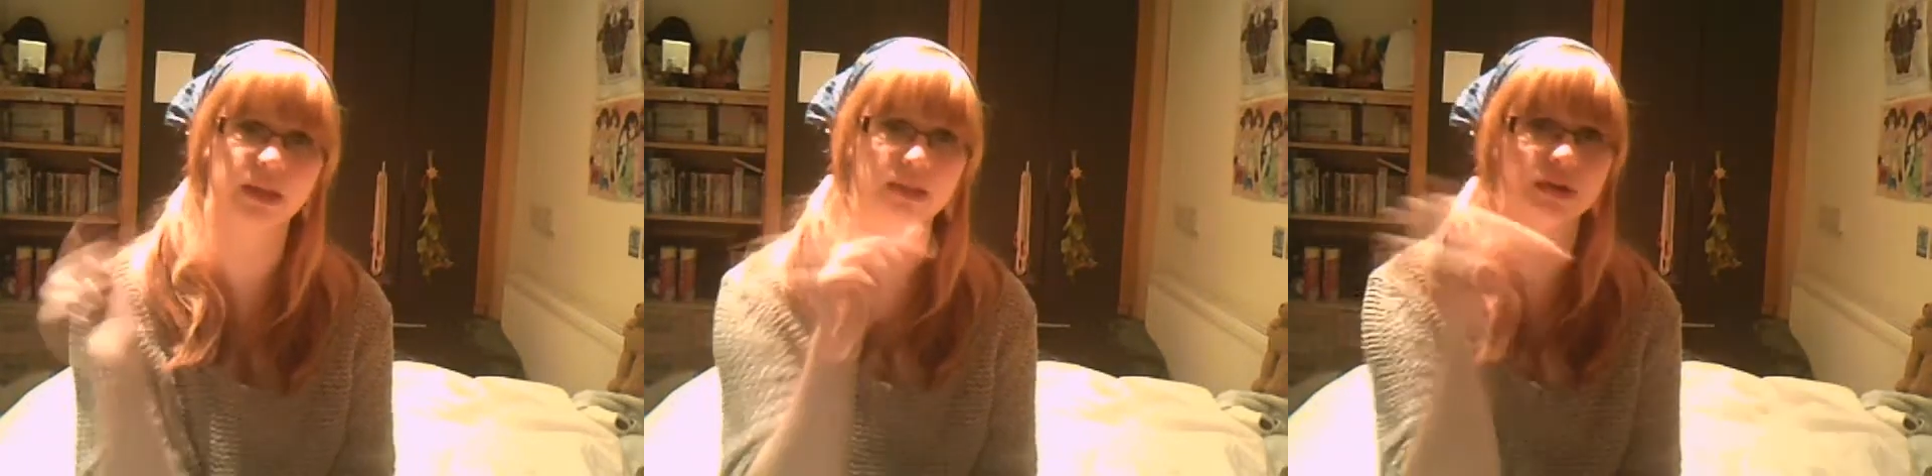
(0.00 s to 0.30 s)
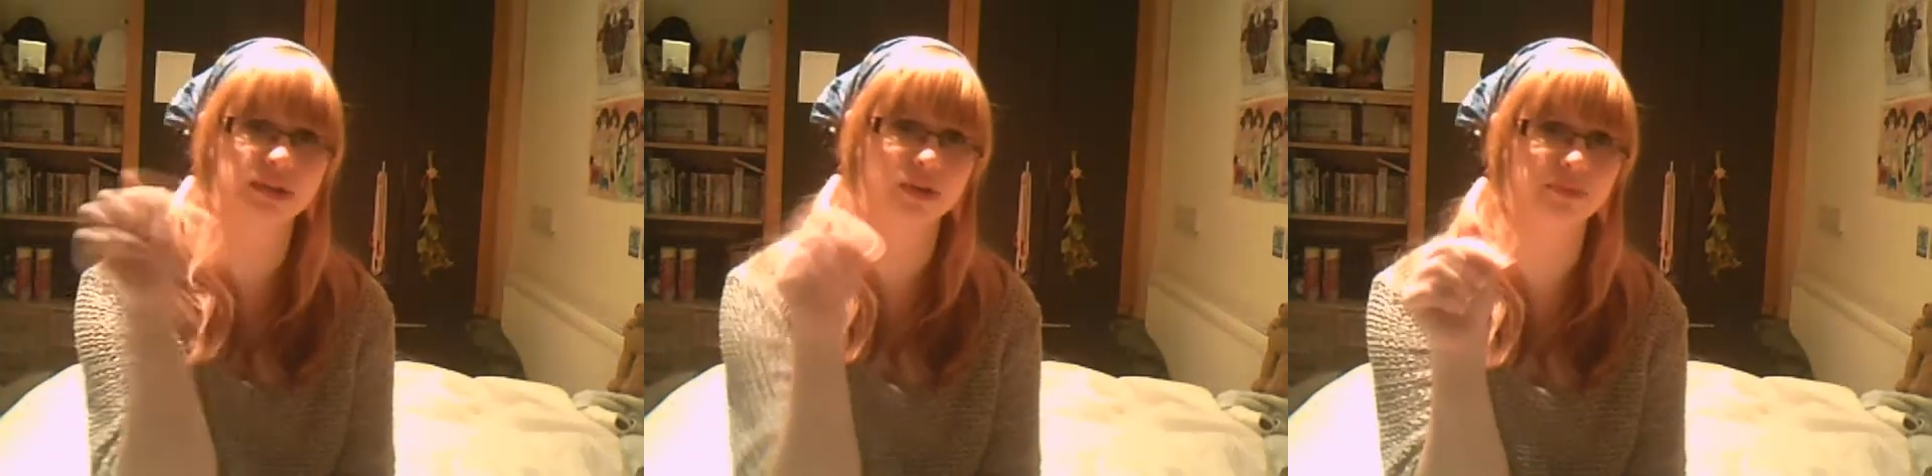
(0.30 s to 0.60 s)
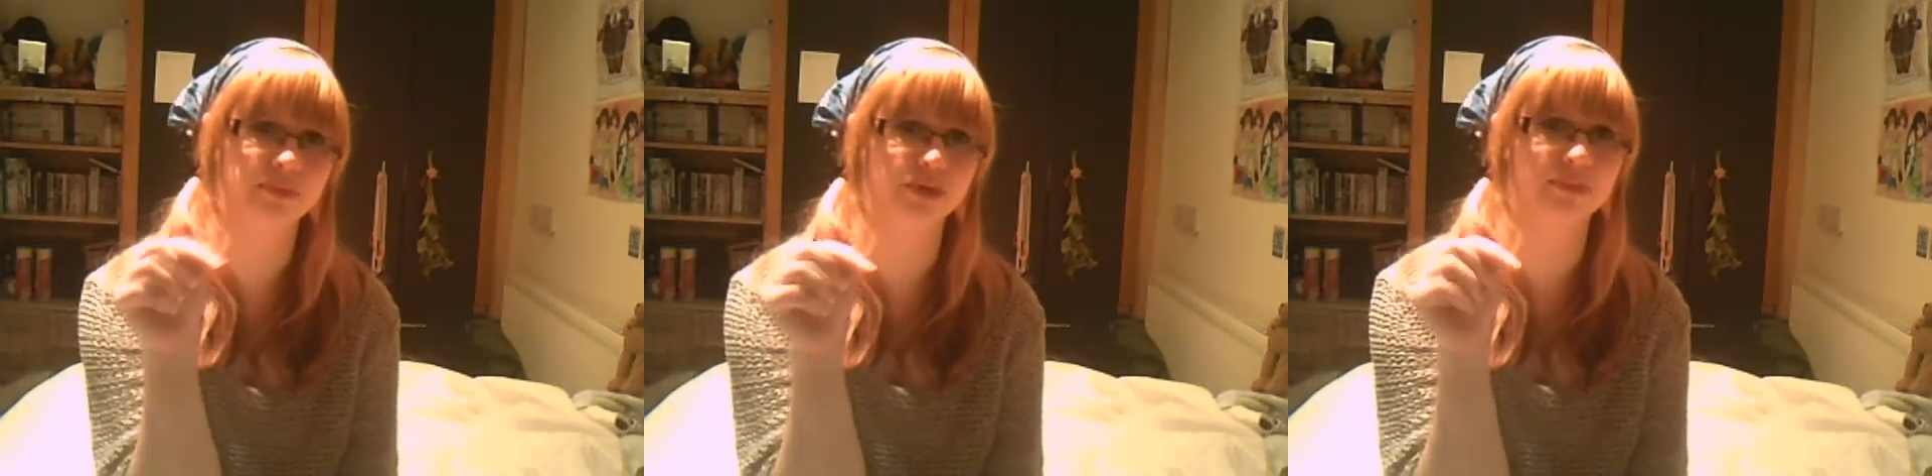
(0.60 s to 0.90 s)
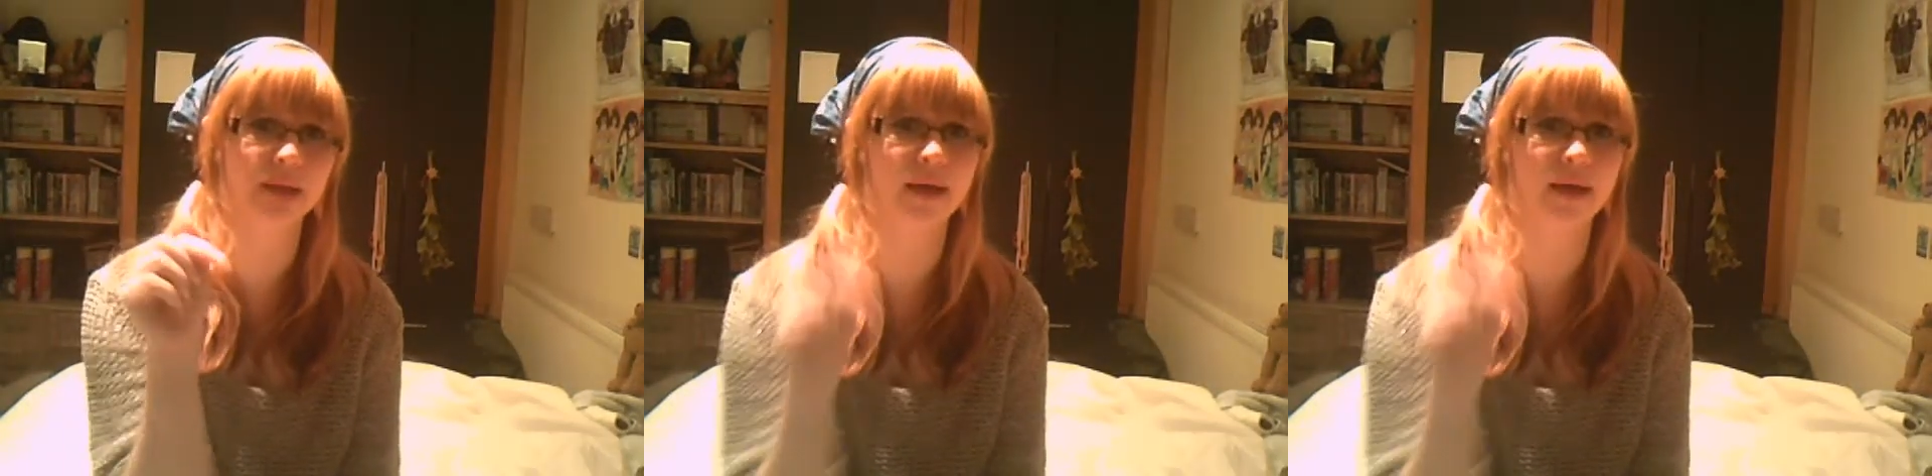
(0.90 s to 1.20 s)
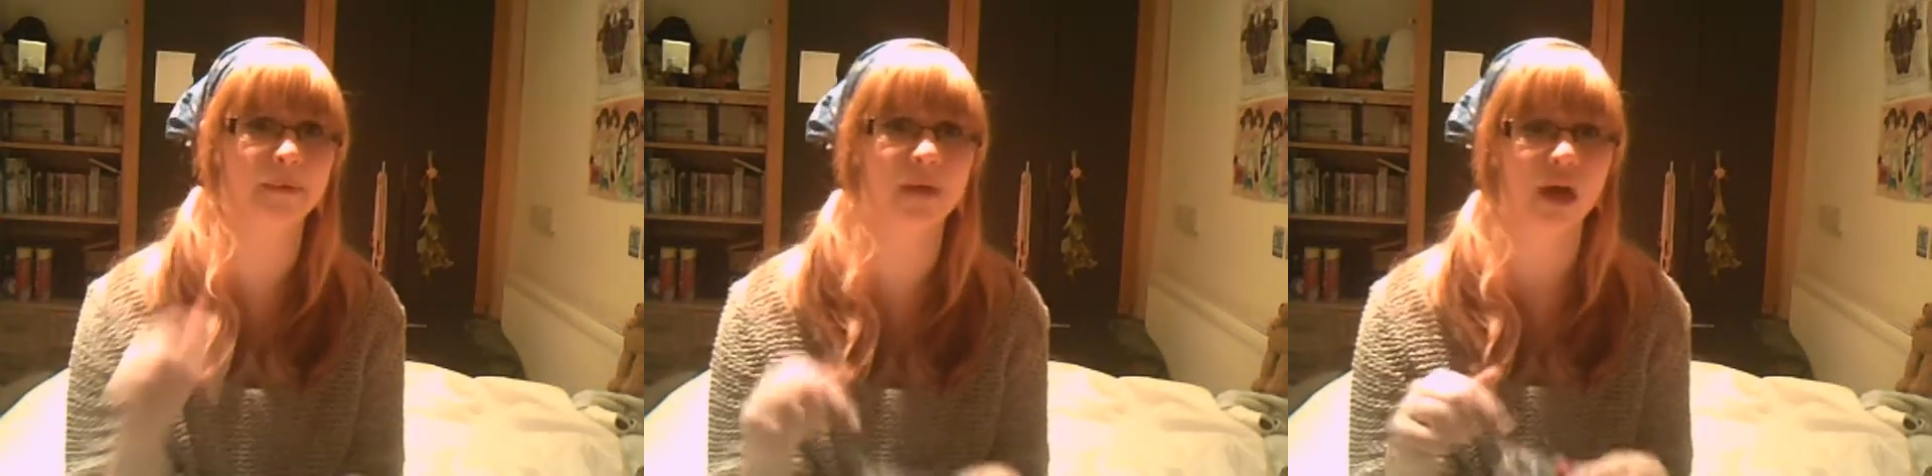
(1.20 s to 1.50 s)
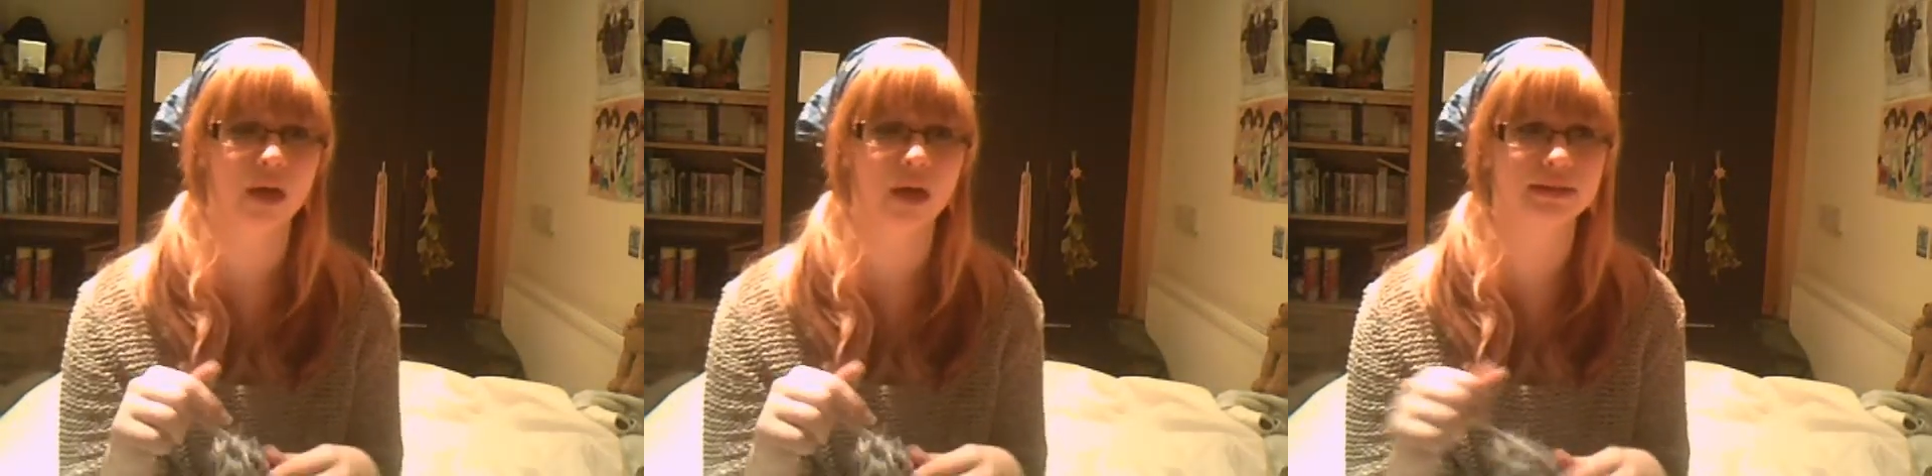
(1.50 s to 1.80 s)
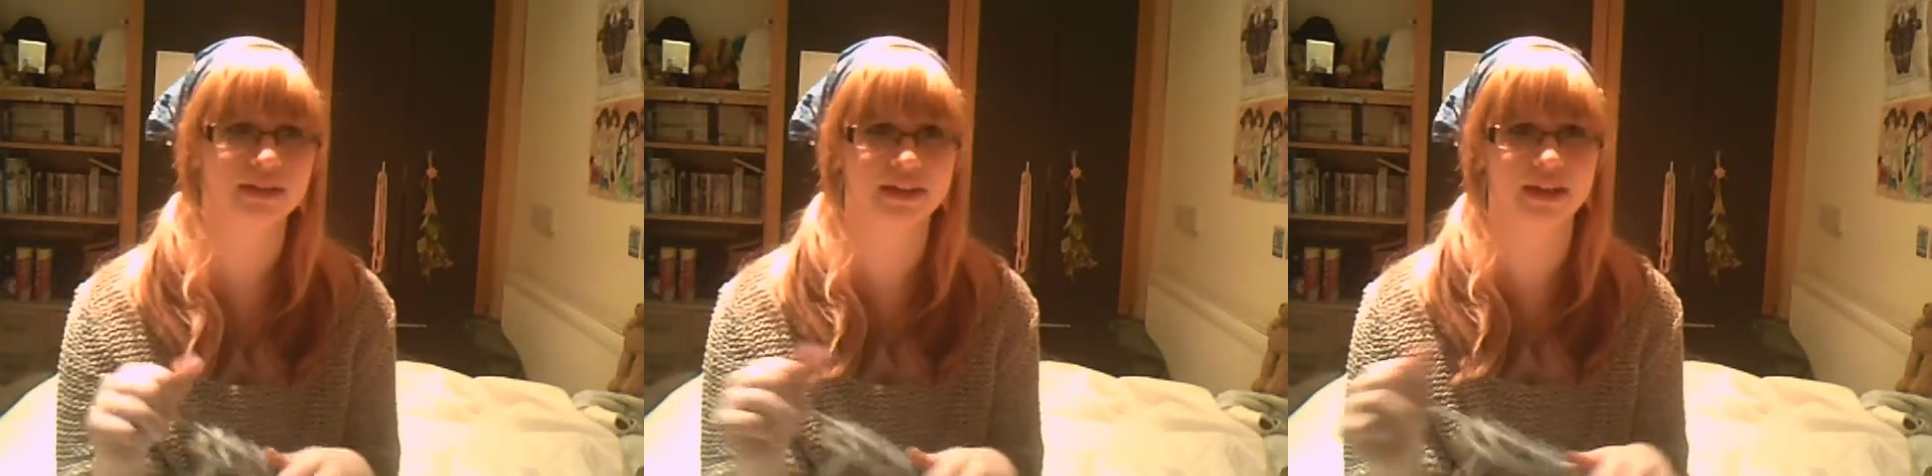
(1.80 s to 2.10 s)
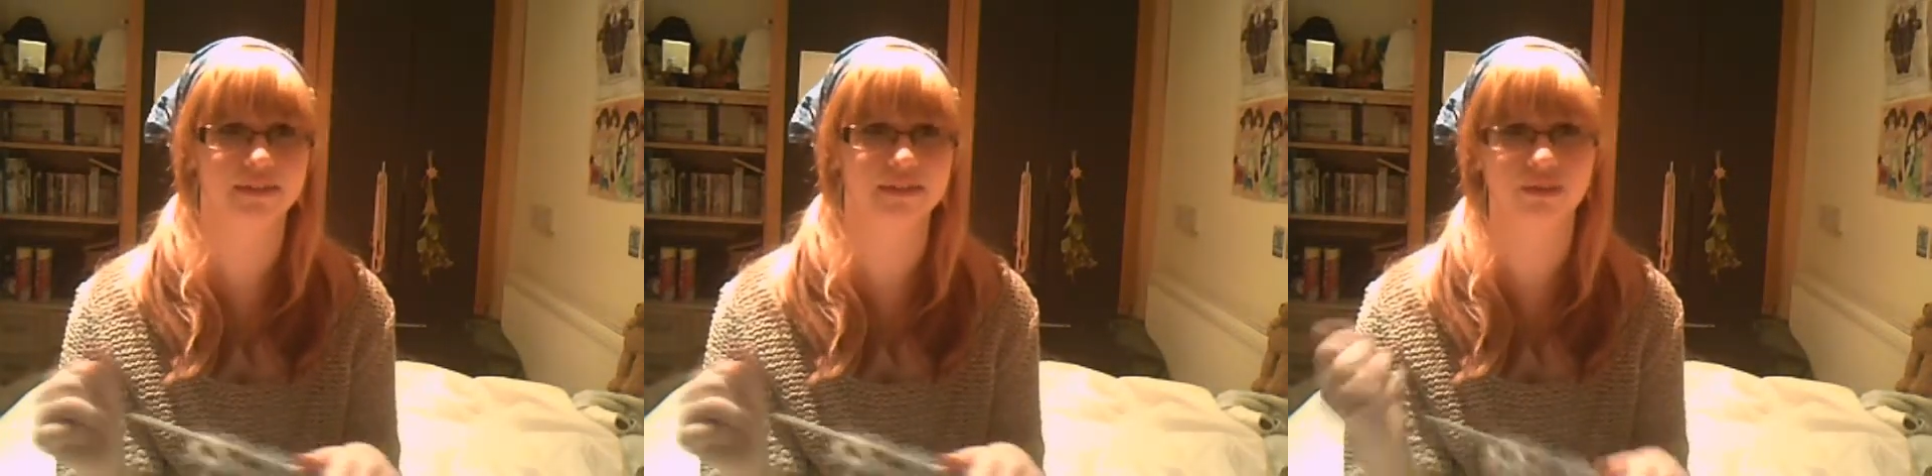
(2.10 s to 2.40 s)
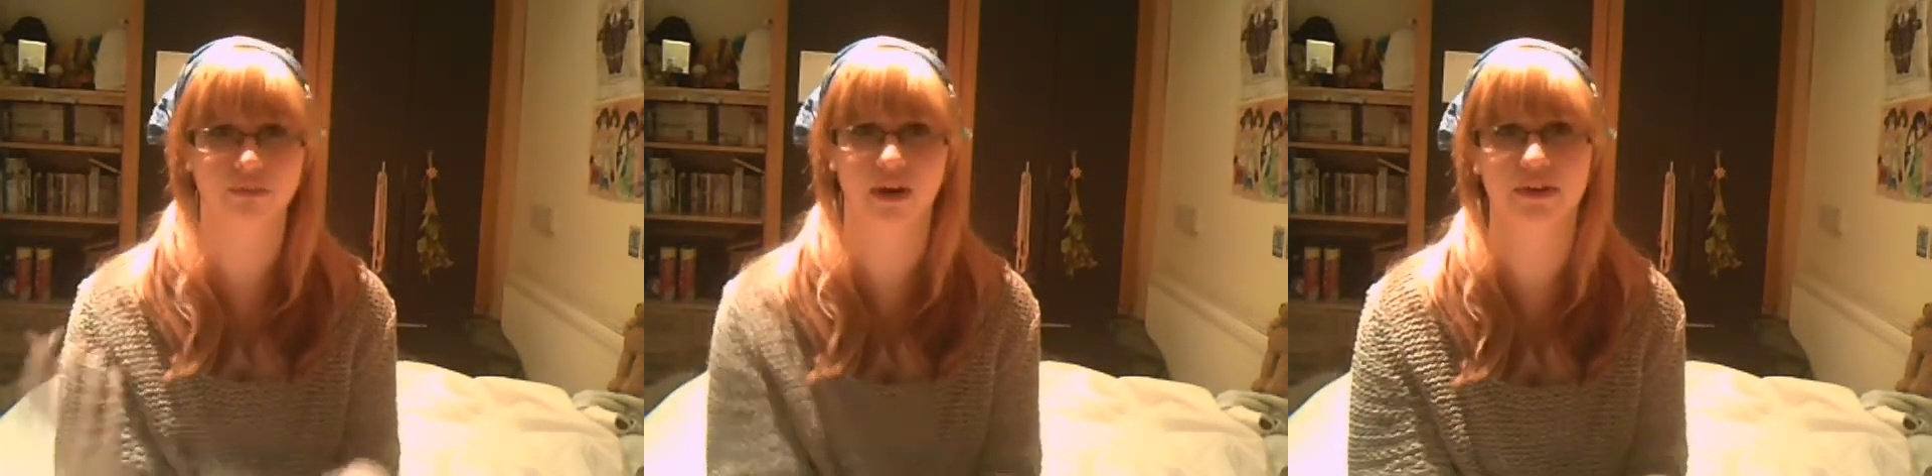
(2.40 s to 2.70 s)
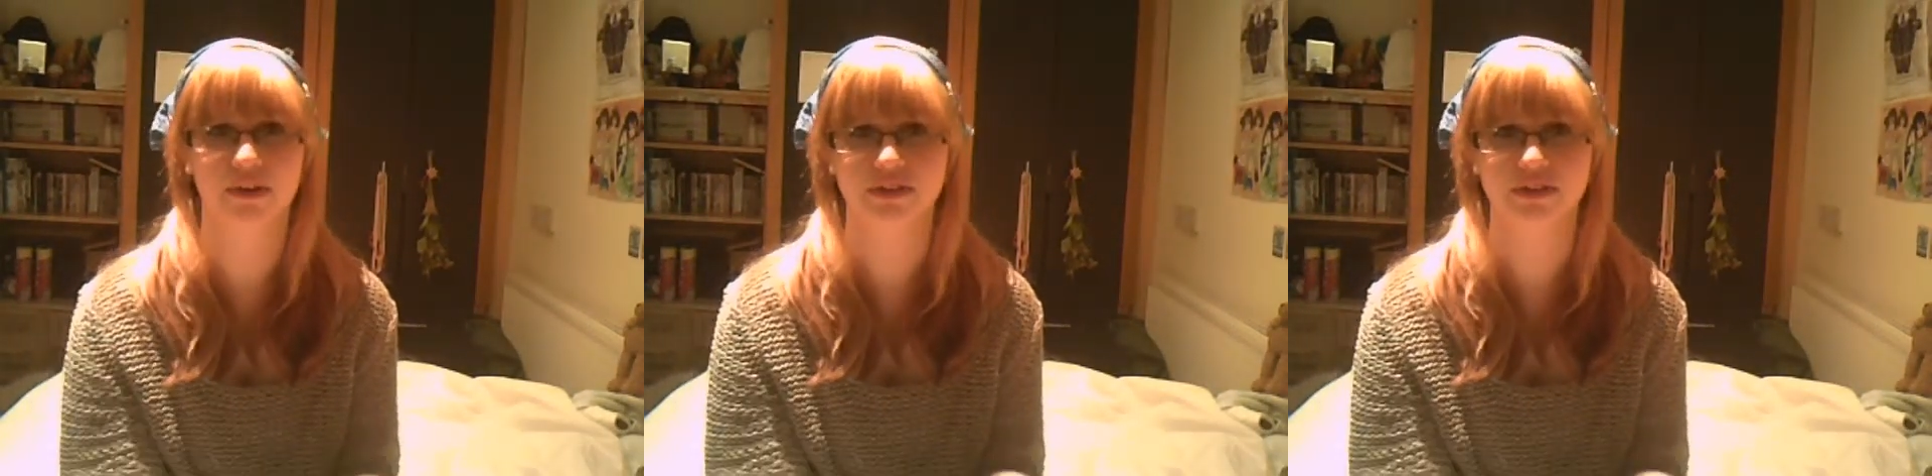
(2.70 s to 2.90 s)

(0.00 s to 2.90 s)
in the description below, so that if you are